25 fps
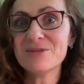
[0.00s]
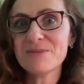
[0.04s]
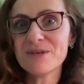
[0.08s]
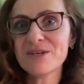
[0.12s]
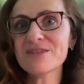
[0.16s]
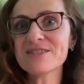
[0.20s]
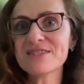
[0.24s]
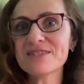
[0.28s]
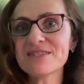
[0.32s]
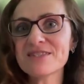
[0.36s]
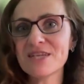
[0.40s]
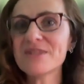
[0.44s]

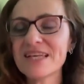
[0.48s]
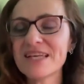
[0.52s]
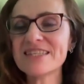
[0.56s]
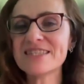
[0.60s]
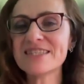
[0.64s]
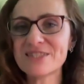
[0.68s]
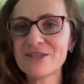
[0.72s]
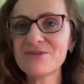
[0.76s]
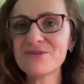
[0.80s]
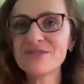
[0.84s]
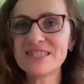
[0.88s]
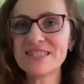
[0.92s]
because they will
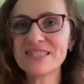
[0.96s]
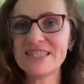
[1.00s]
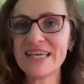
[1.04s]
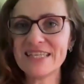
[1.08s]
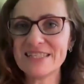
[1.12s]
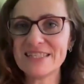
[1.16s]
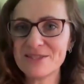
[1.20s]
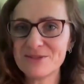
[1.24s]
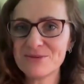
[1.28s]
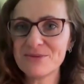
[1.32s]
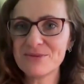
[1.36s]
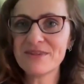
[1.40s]

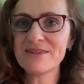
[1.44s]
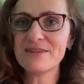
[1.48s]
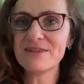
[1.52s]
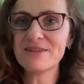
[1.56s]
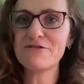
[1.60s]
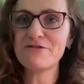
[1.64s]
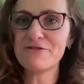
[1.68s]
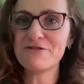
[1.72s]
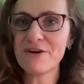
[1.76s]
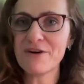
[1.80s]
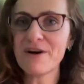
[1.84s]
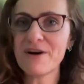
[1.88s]
associate it with the
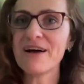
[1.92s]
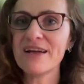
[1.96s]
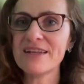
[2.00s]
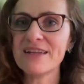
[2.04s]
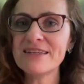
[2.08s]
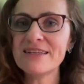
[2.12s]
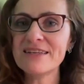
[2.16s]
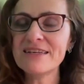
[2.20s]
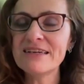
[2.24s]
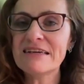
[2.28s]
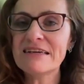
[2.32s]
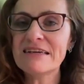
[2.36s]

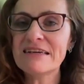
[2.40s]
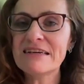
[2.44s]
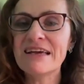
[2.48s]
fun